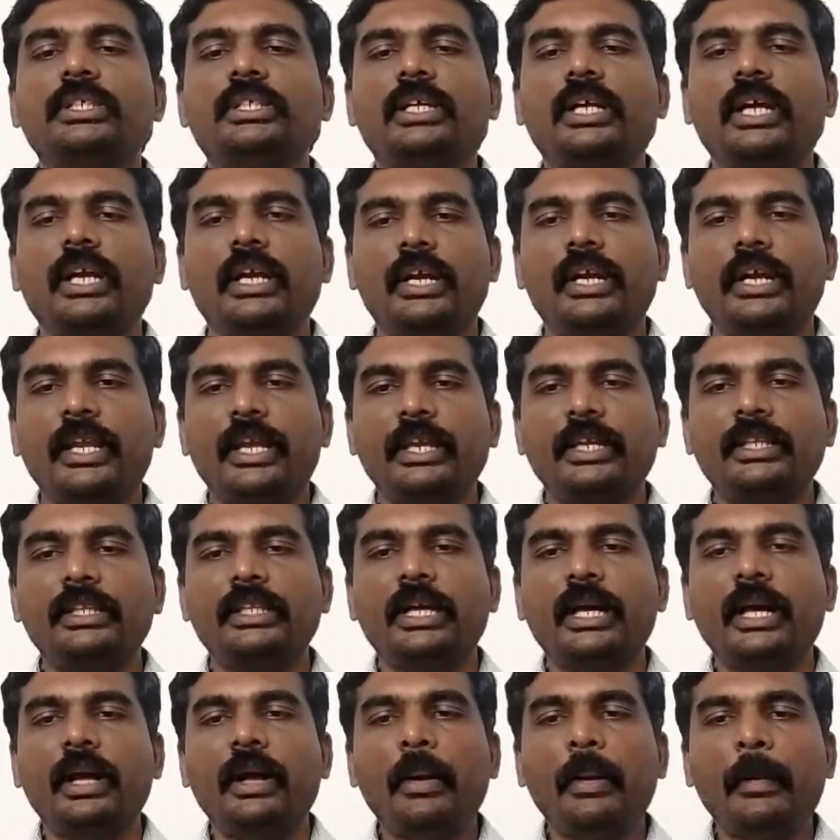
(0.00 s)
contain
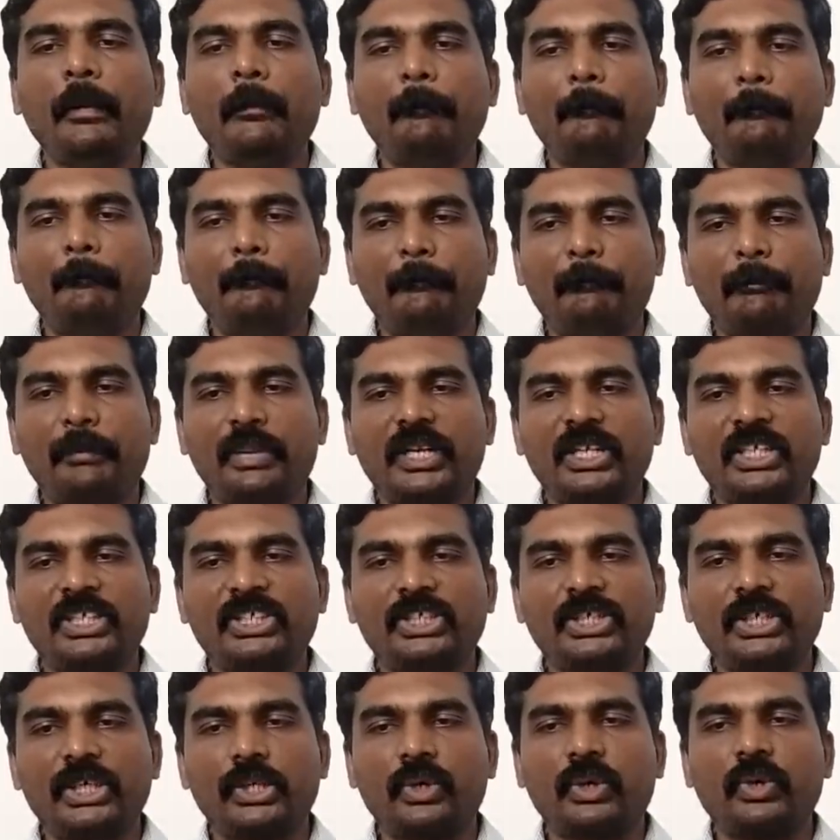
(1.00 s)
the
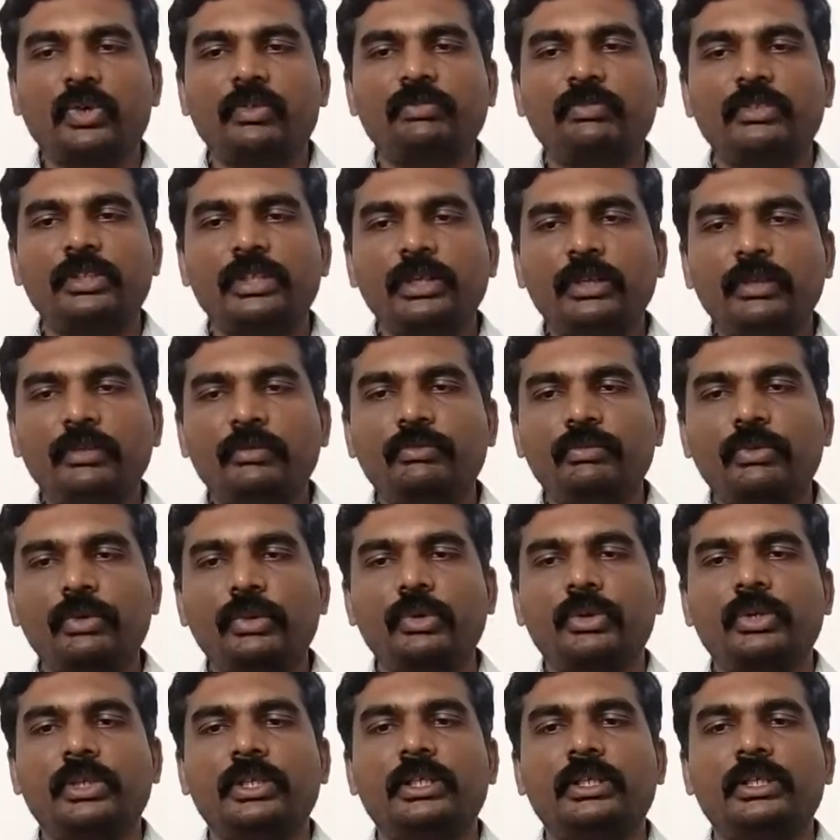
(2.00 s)
pressure of the
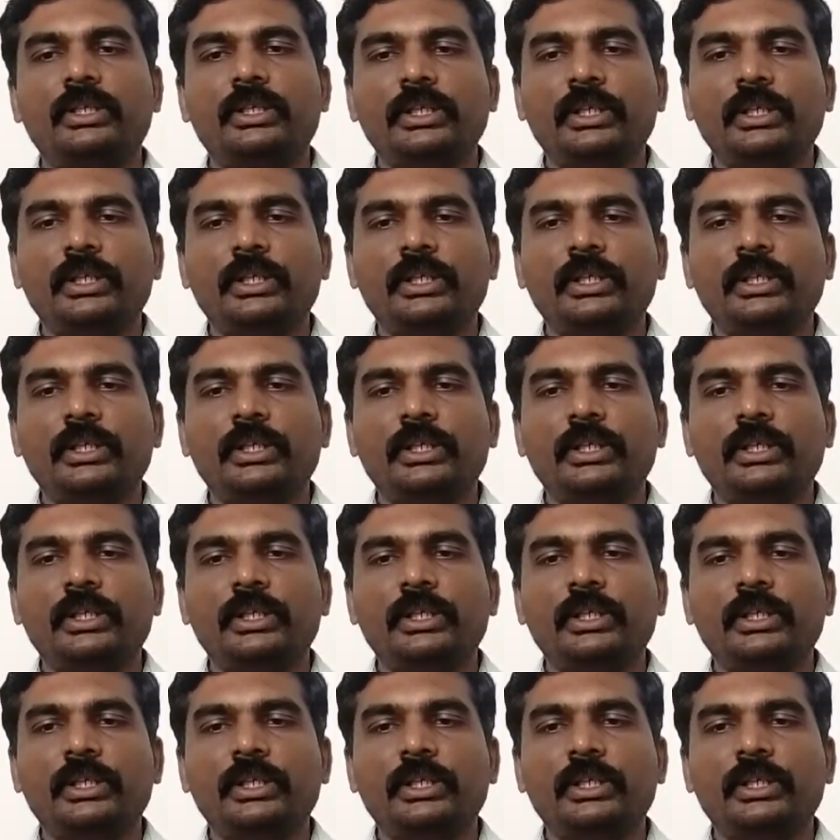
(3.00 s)
fluid.